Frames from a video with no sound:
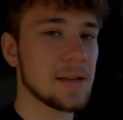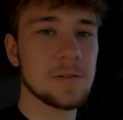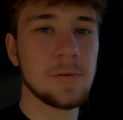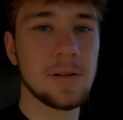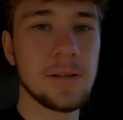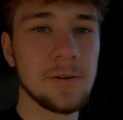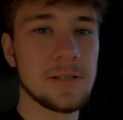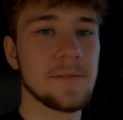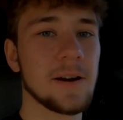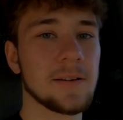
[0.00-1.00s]
like 20
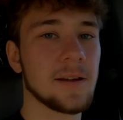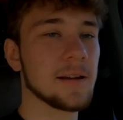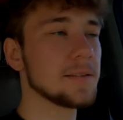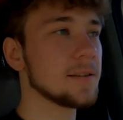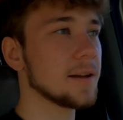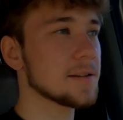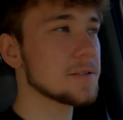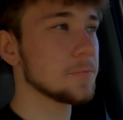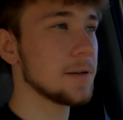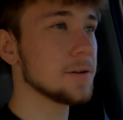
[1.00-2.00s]
degrees Fahrenheit the
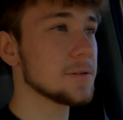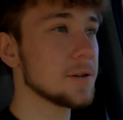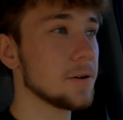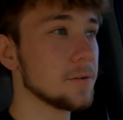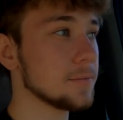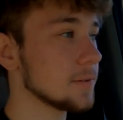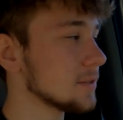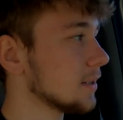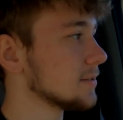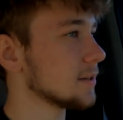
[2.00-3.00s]
last week or so, and
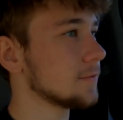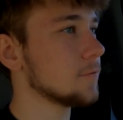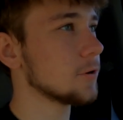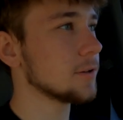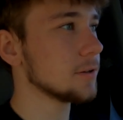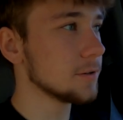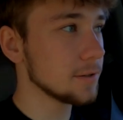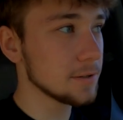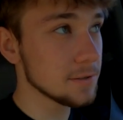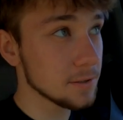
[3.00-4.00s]
today's like 40
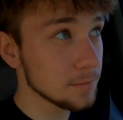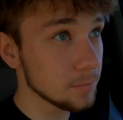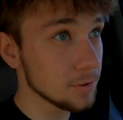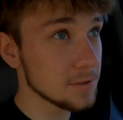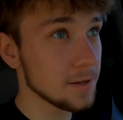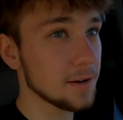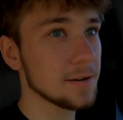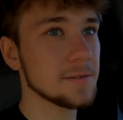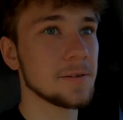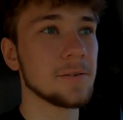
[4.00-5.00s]
degrees, blue
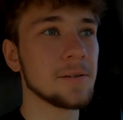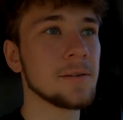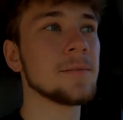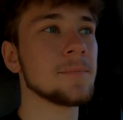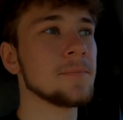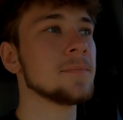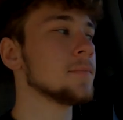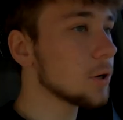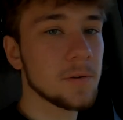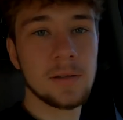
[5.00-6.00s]
sky, so
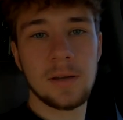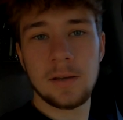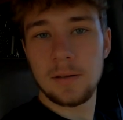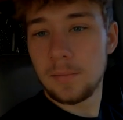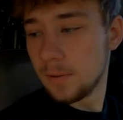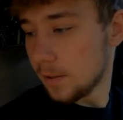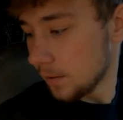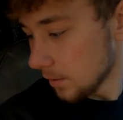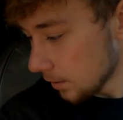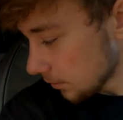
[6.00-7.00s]
perfect day to be
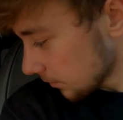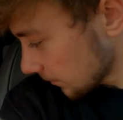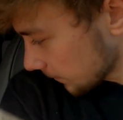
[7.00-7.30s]
getting out.